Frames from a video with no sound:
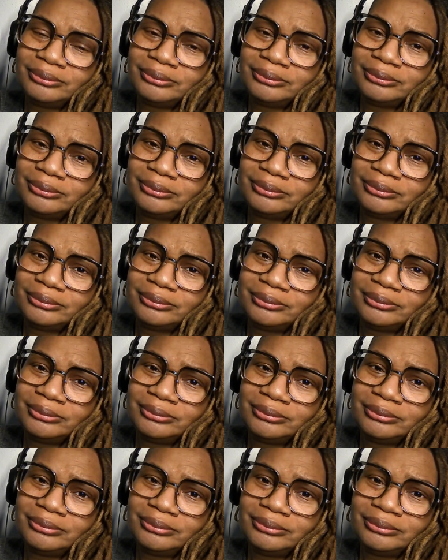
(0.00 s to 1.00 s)

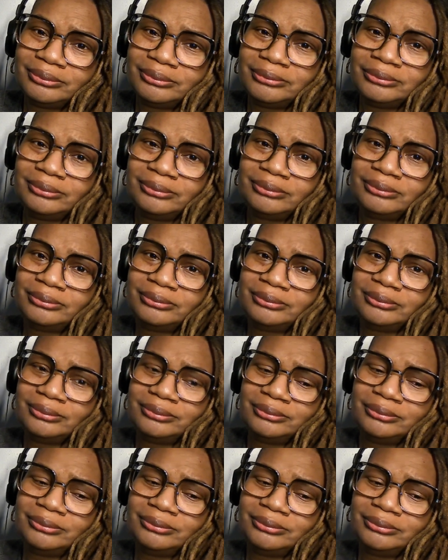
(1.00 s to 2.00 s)

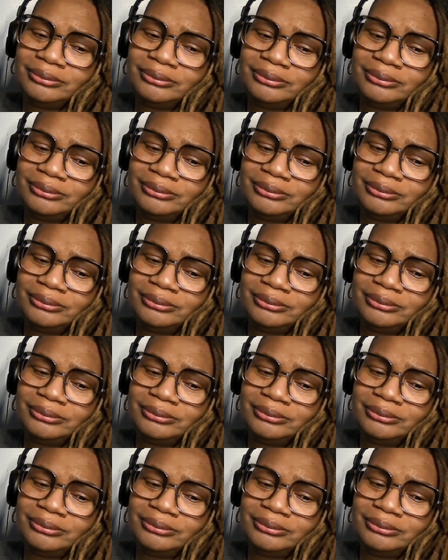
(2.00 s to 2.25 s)
(not speaking)